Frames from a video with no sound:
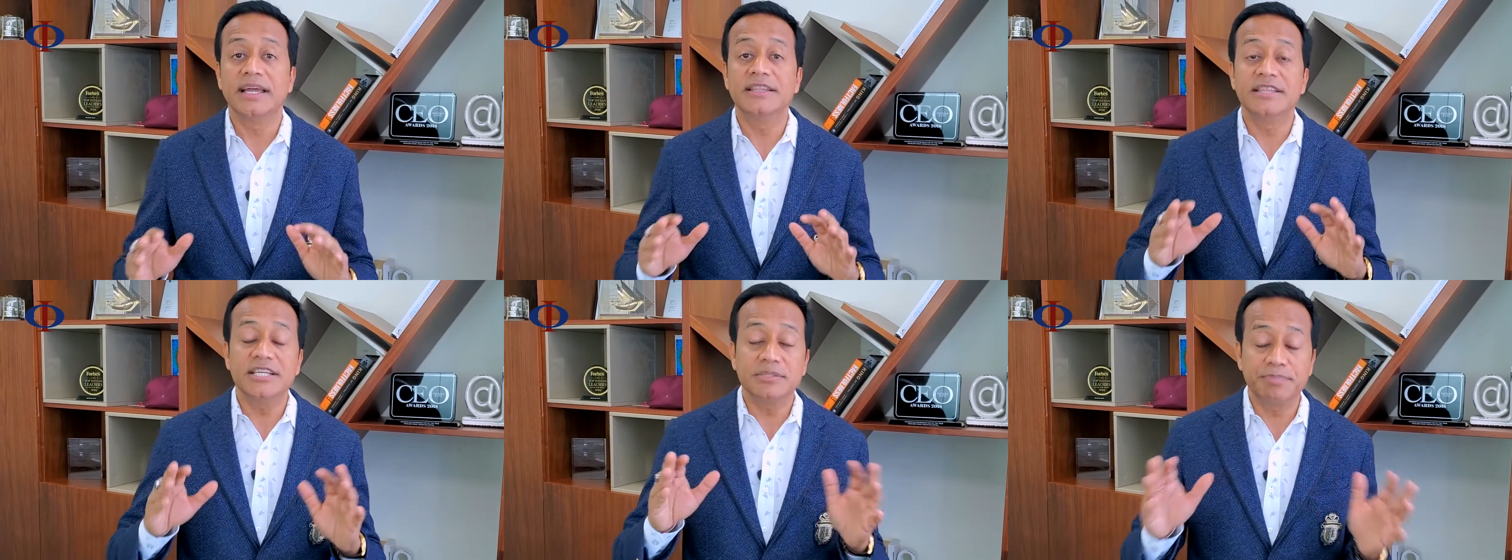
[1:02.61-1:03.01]

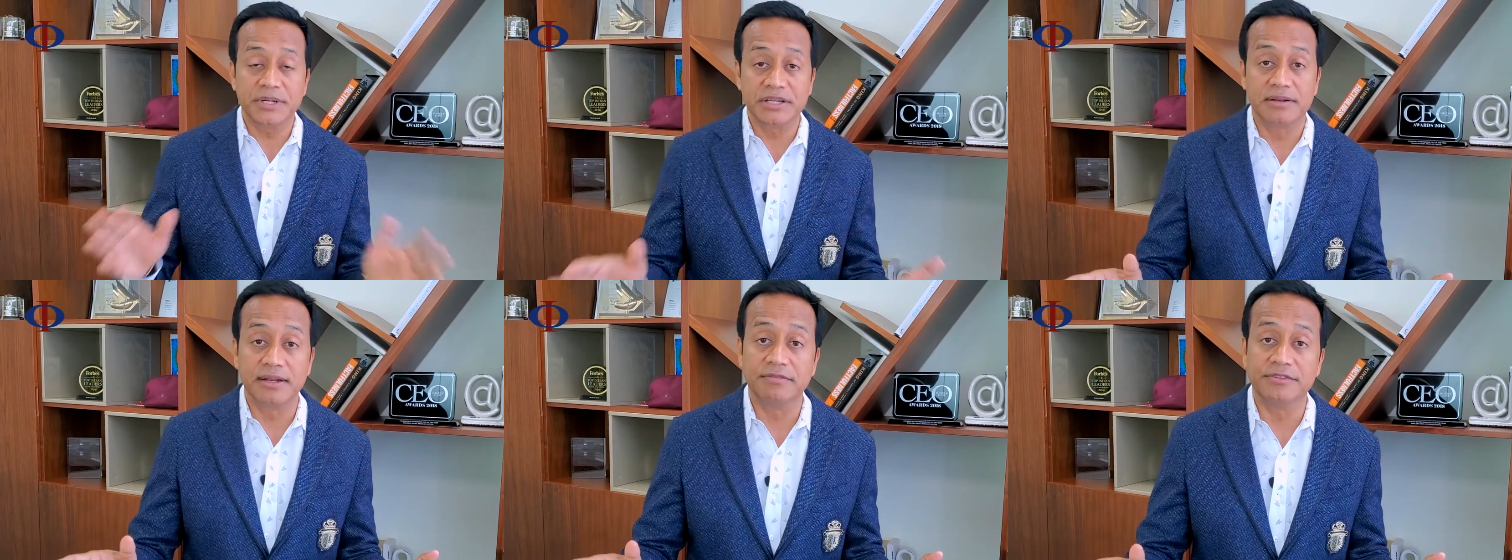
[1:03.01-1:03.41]
In this
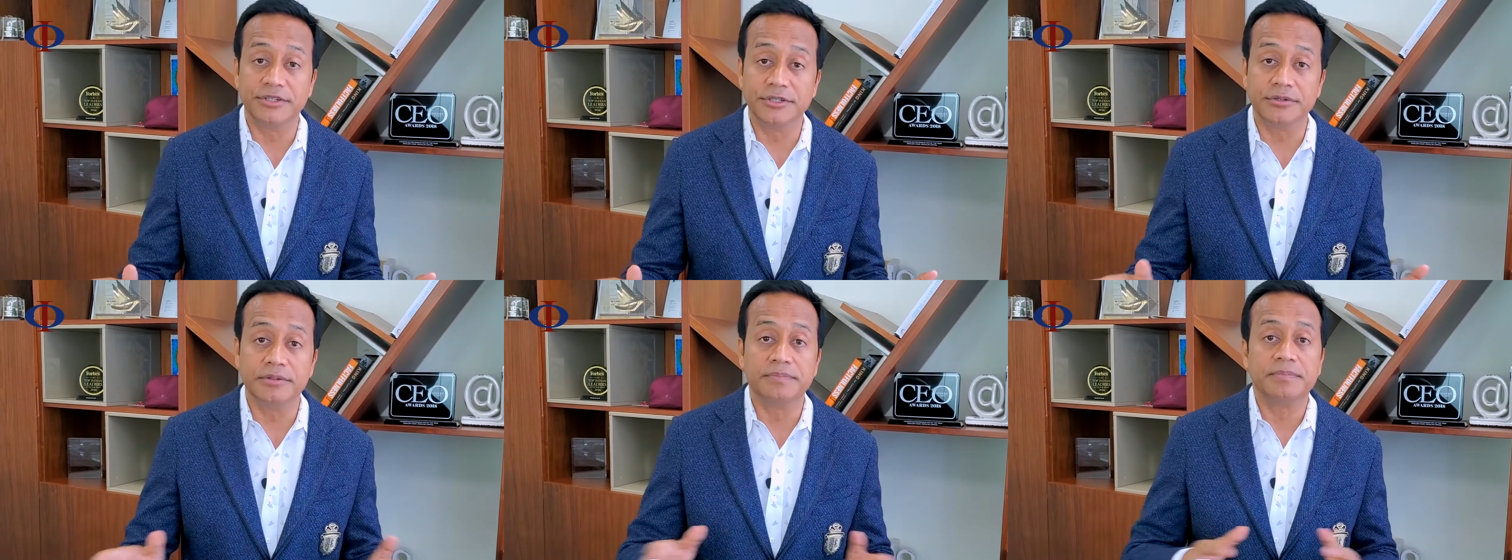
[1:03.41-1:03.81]
particular
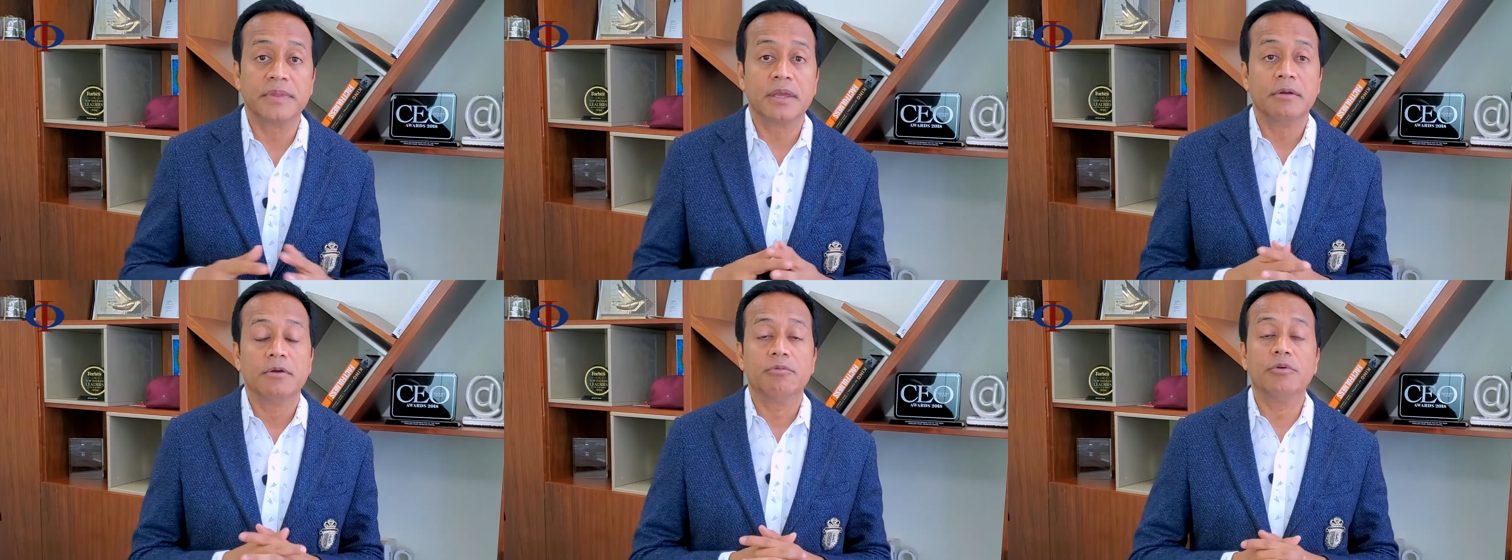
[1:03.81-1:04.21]
video,
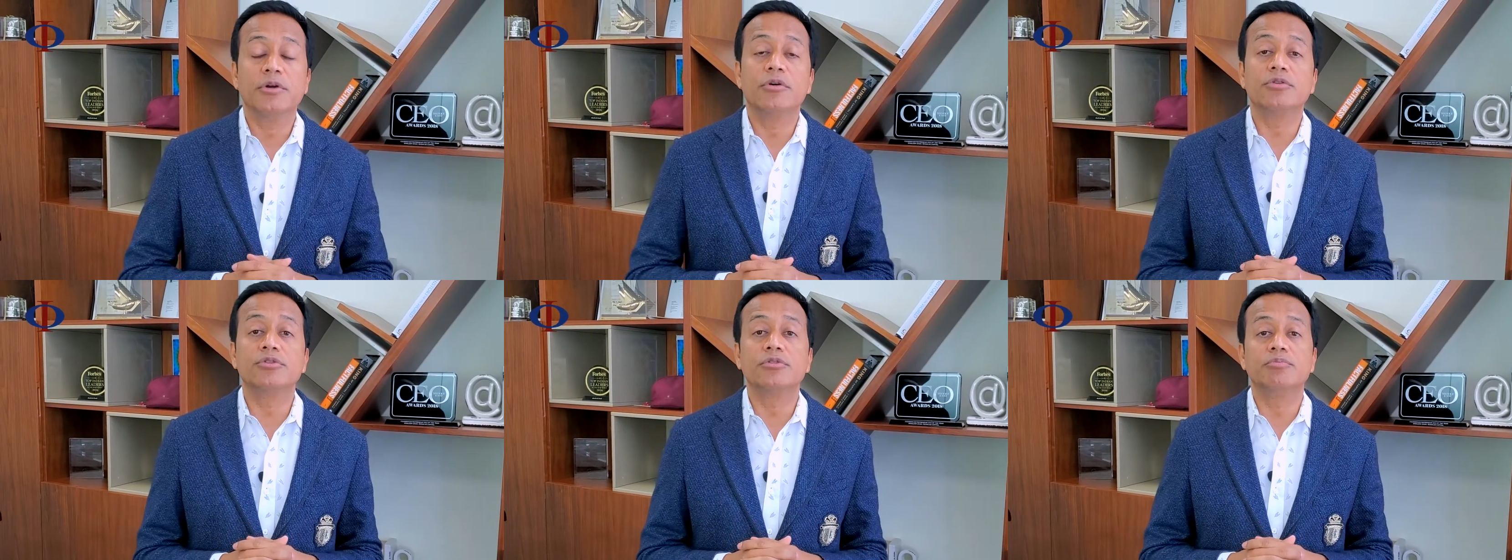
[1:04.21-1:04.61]
we're
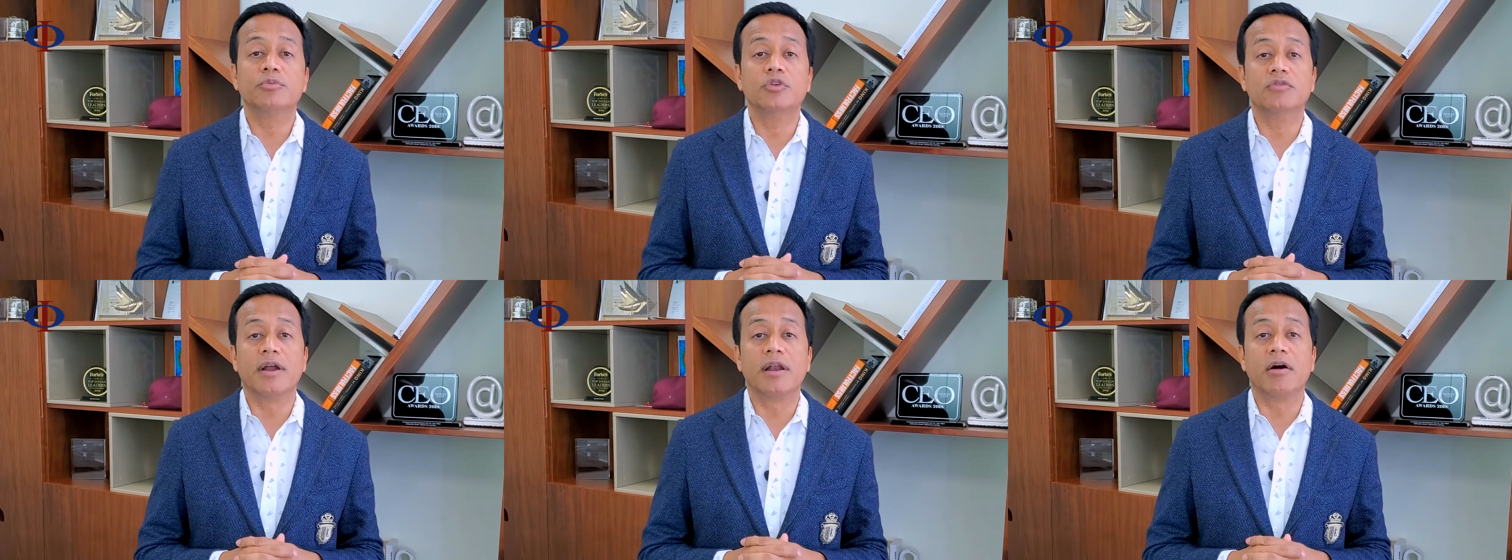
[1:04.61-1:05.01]
going to
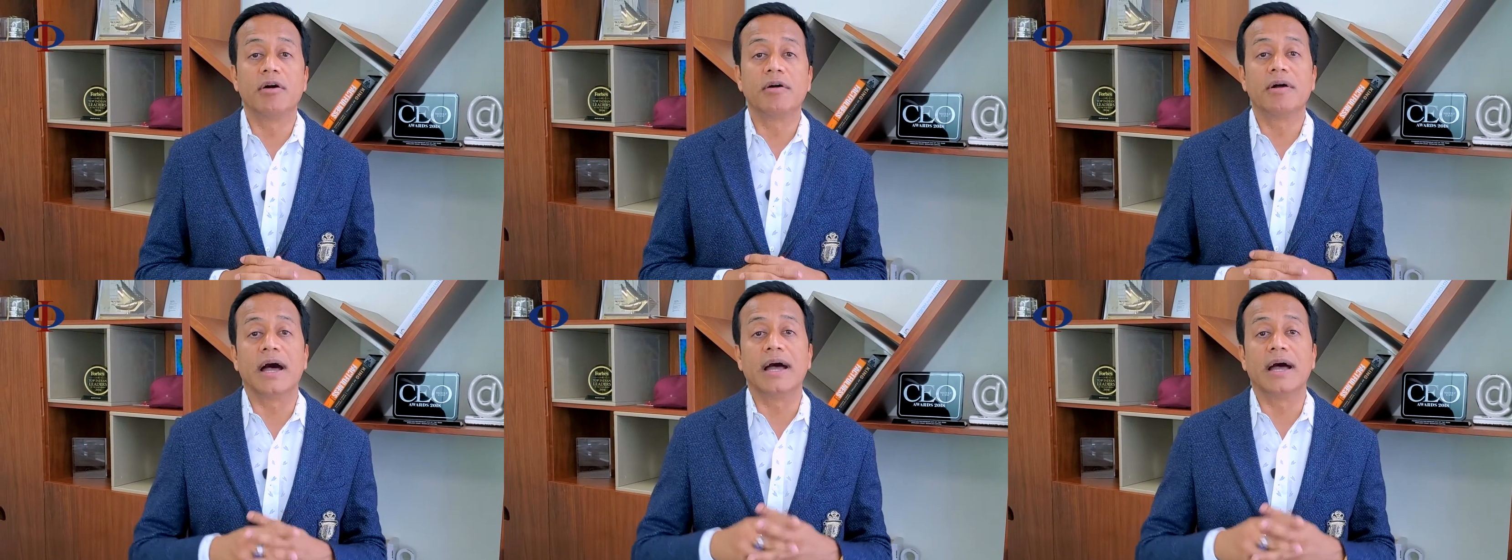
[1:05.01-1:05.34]
move along